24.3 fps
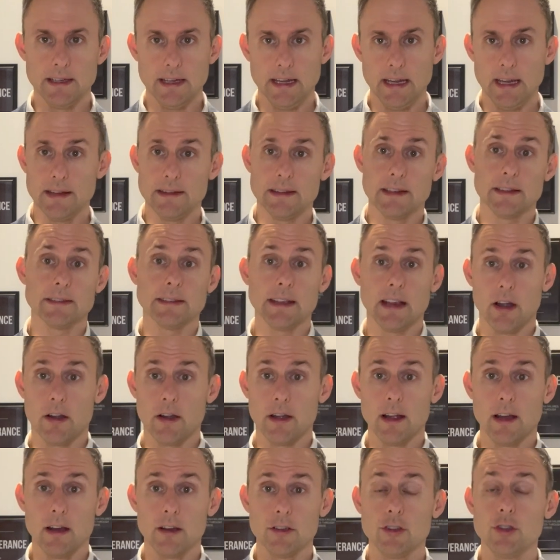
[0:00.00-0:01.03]
in this
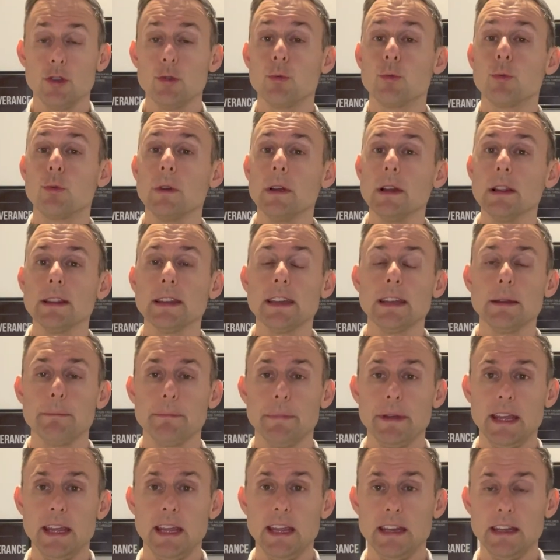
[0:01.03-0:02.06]
area. You really
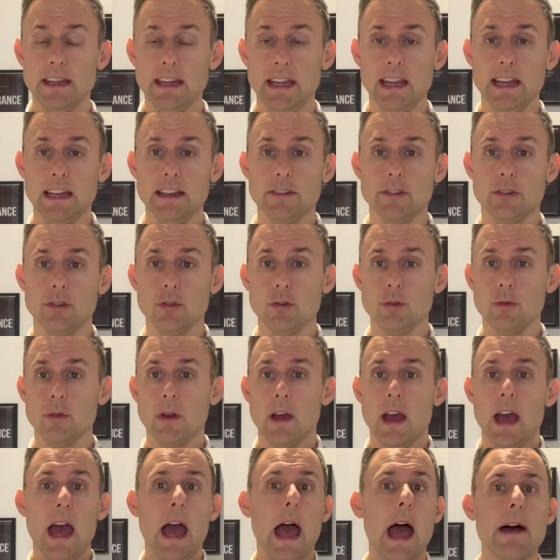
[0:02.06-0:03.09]
need to
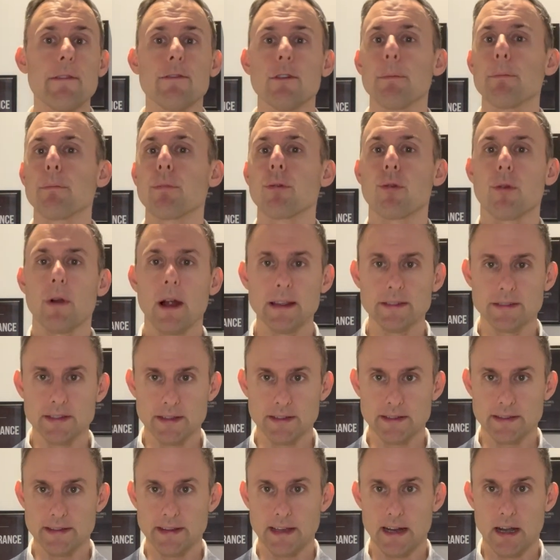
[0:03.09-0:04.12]
have a
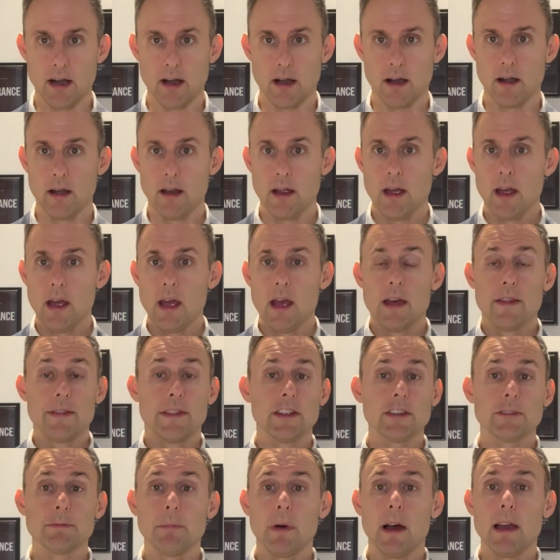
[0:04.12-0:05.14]
presence there.
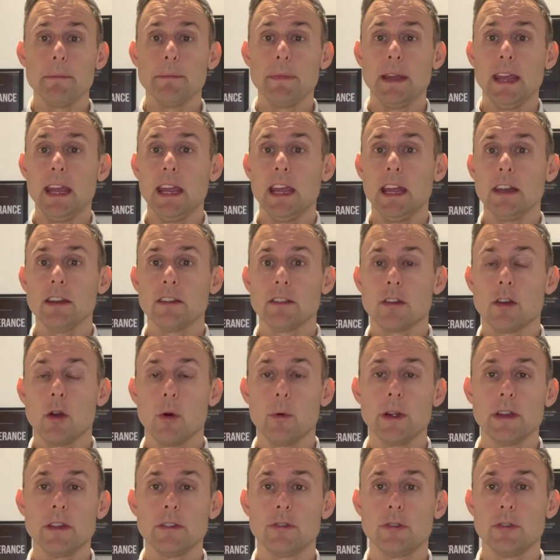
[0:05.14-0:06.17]
This might mean
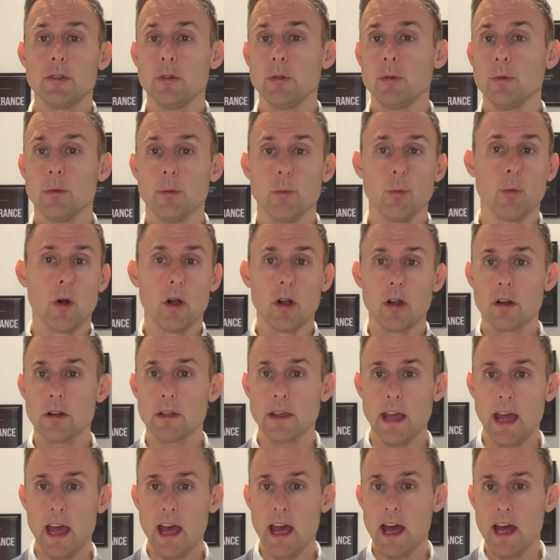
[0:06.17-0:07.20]
going to work
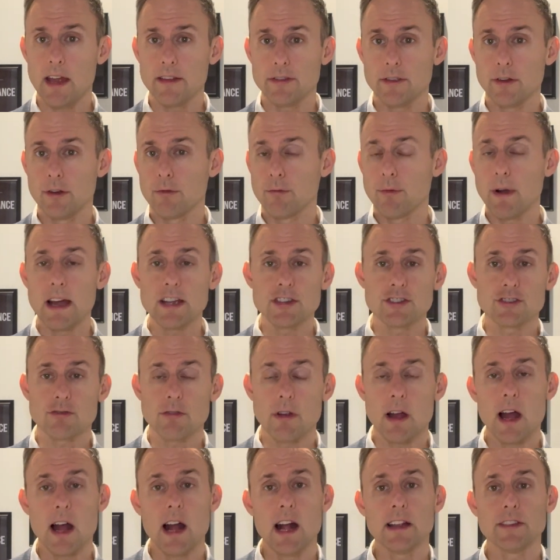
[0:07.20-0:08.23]
at the
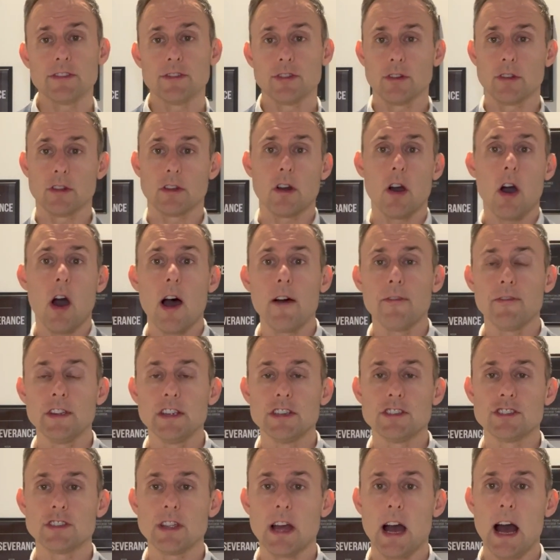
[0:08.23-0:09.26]
restaurants or the coffee
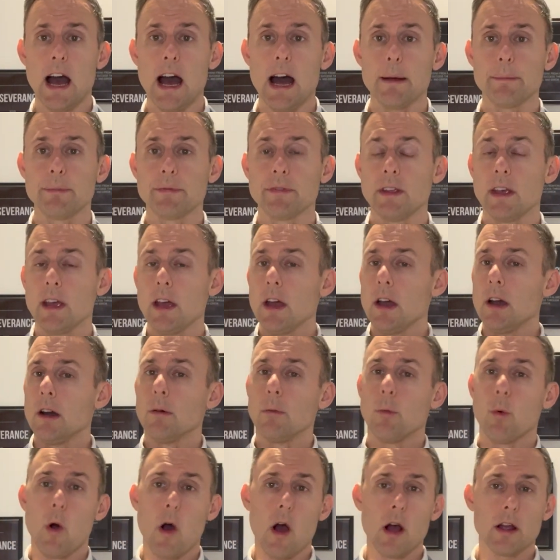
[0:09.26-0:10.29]
shops,
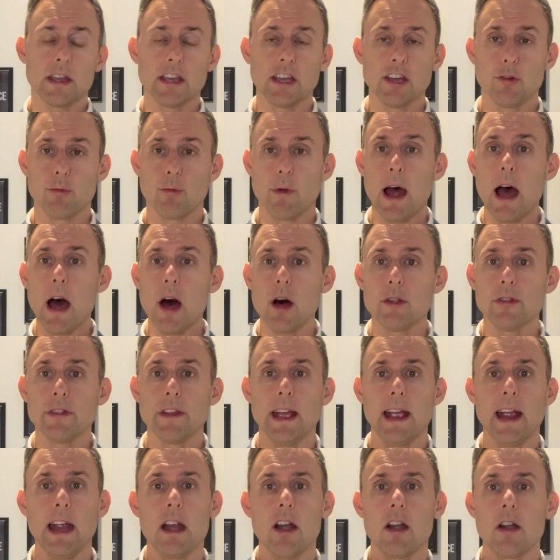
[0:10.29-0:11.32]
walking around the
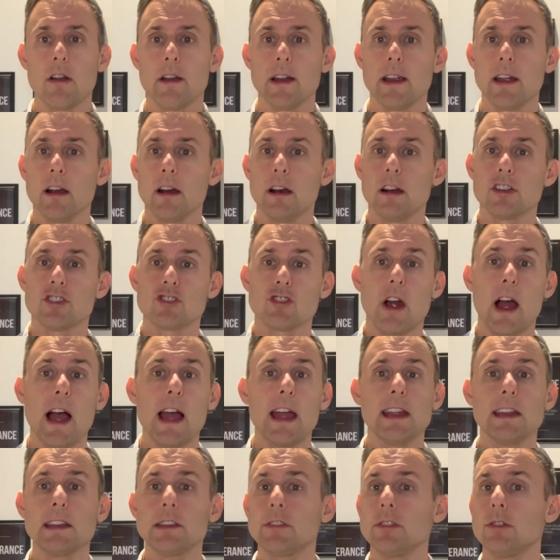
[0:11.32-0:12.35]
area,
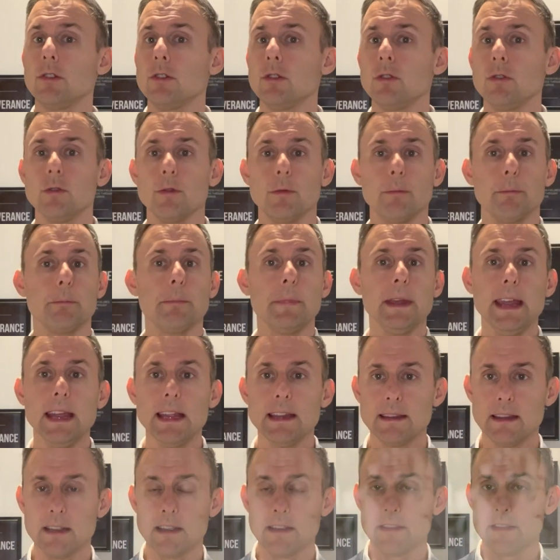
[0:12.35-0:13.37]
trying to
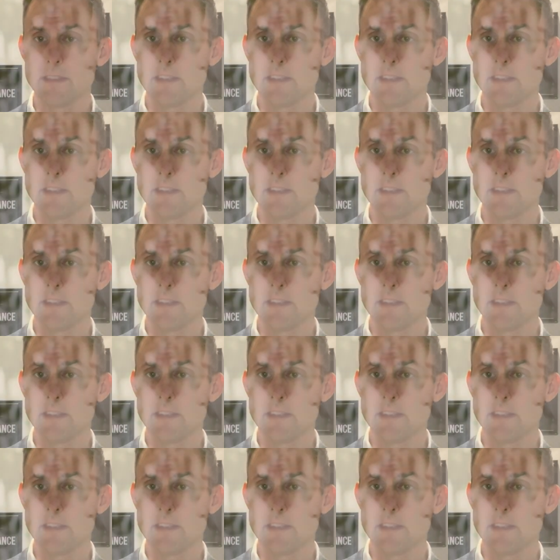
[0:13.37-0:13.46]
meet the